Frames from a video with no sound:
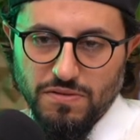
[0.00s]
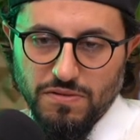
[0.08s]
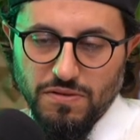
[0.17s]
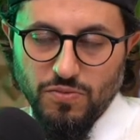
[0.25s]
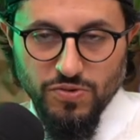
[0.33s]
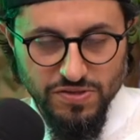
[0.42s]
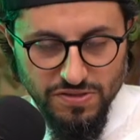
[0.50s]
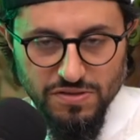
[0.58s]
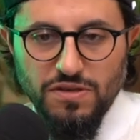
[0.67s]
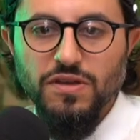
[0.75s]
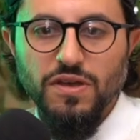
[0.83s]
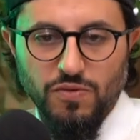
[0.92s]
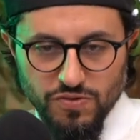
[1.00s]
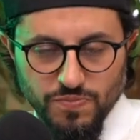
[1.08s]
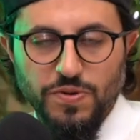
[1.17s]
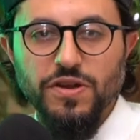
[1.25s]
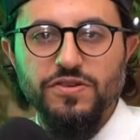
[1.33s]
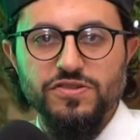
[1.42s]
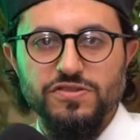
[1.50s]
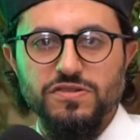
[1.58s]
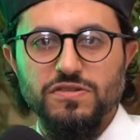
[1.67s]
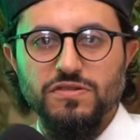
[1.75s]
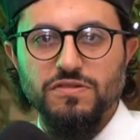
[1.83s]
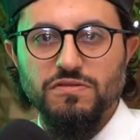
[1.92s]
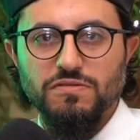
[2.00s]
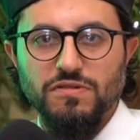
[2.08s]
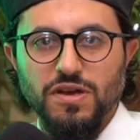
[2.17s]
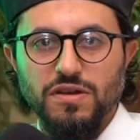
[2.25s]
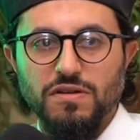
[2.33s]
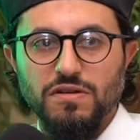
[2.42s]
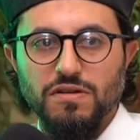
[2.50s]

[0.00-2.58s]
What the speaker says: He was punished, right?